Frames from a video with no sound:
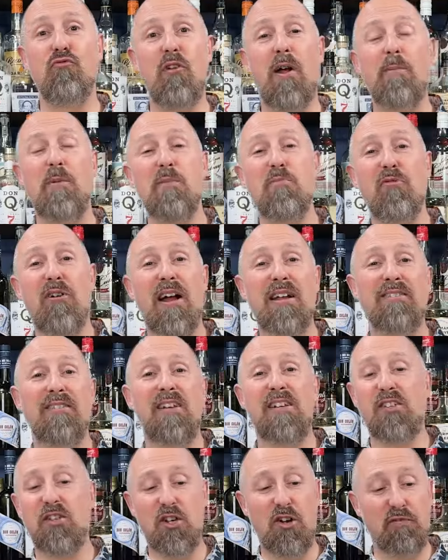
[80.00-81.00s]
Remy
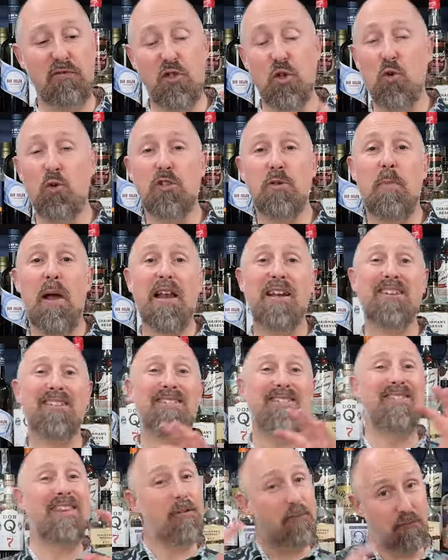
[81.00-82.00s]
Brandies and I've talked about the
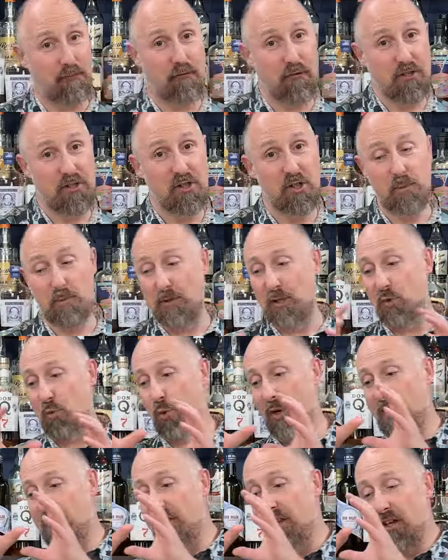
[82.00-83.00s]
difference
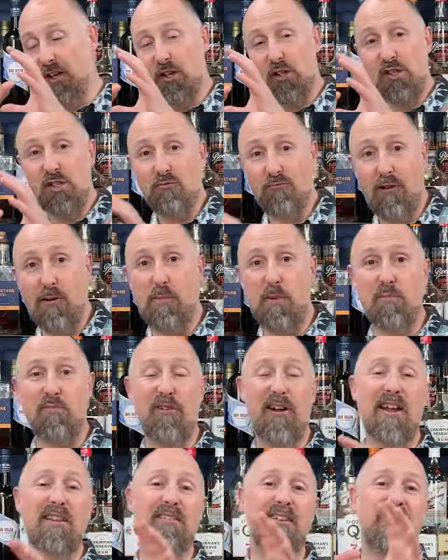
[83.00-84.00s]
between St Remy
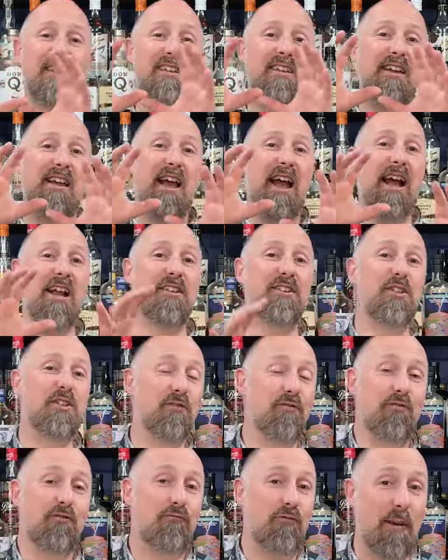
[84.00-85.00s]
Brandy and
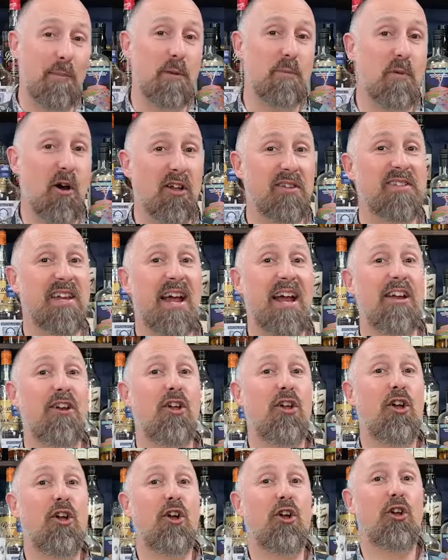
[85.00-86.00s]
St Remy Martin
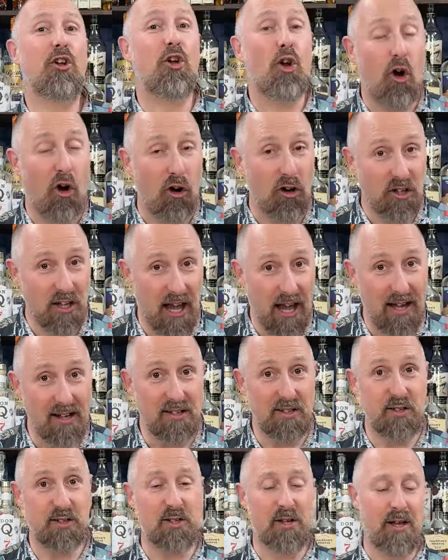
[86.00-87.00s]

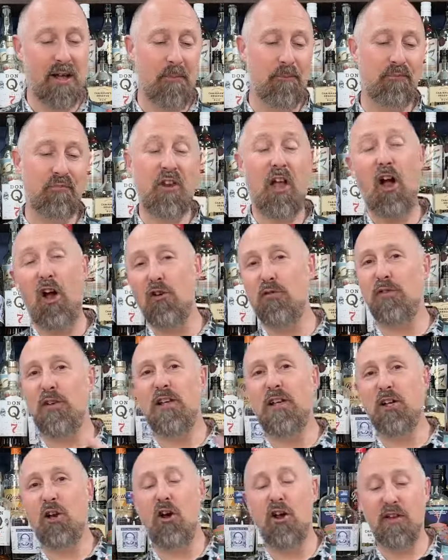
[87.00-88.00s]
Cognacs.
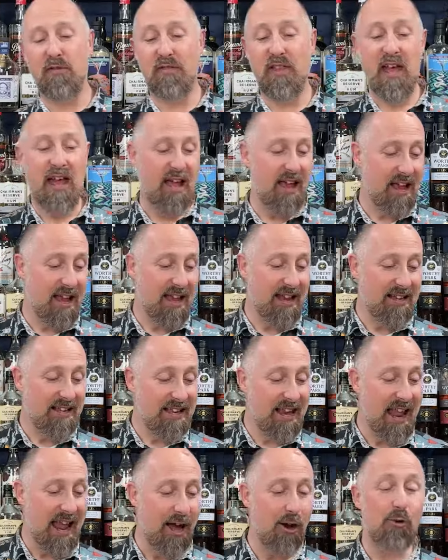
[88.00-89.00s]
Hopefully you're kind of there.
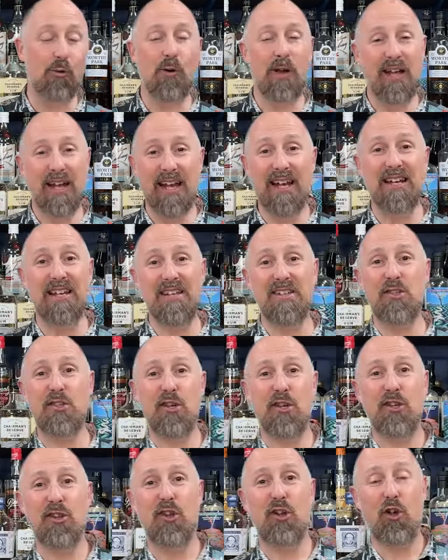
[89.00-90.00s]
Now it is
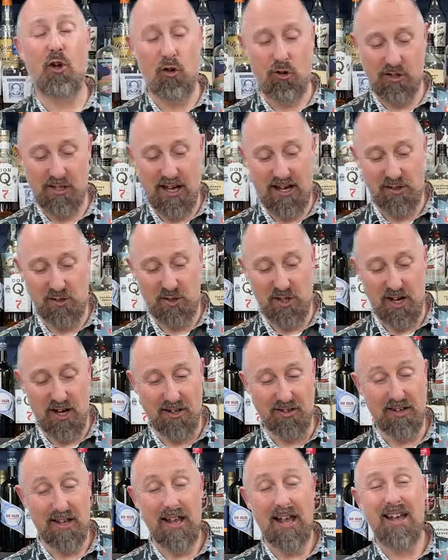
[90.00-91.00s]
the cognac's
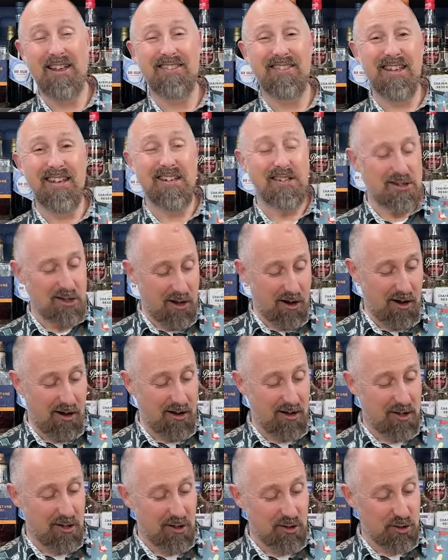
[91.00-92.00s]
turn. These
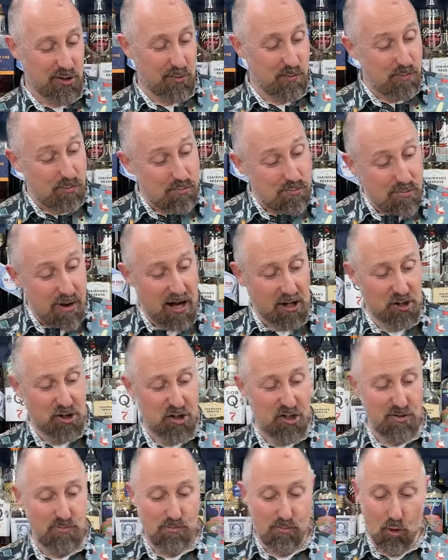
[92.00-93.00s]
are
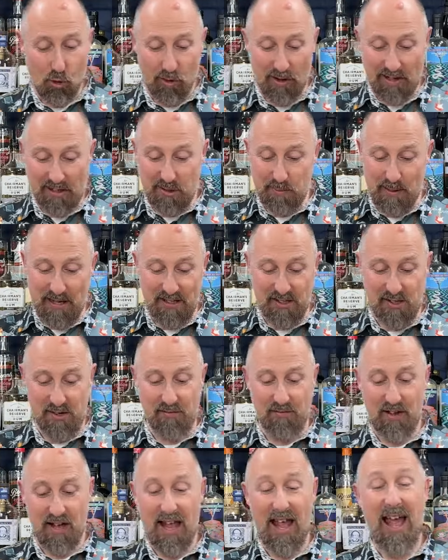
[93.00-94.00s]
much more
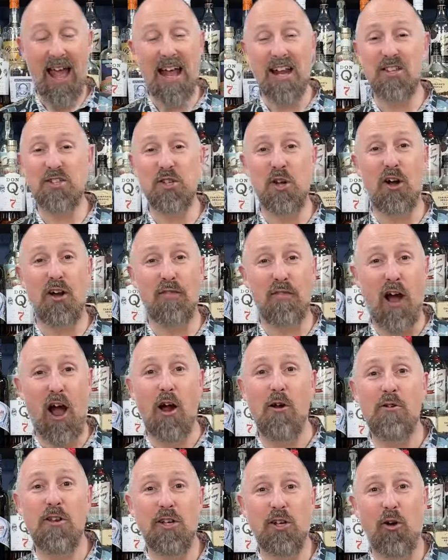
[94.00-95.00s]
expensive, hence I've
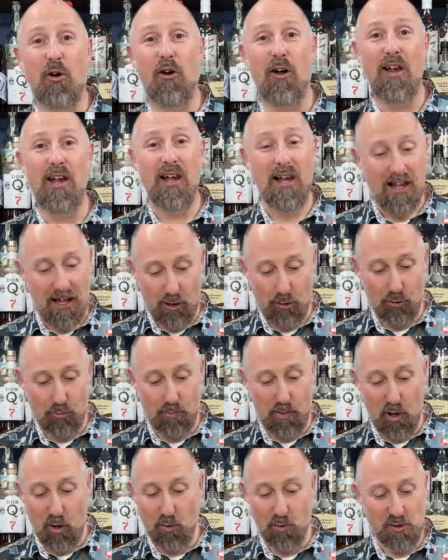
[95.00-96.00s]
only got little
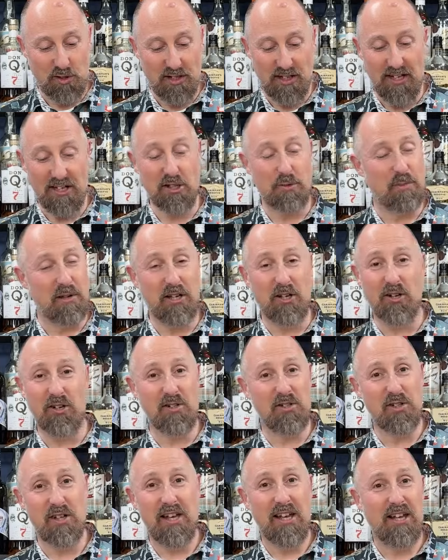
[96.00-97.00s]
bottles of these,
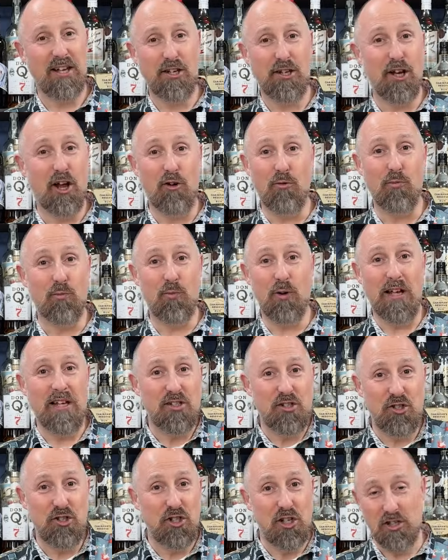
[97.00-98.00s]
because you know
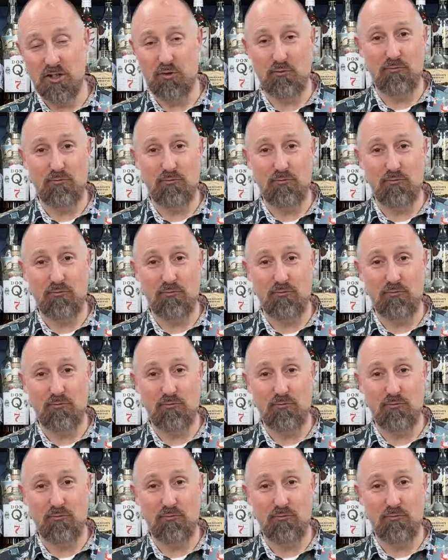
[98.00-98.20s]
it's just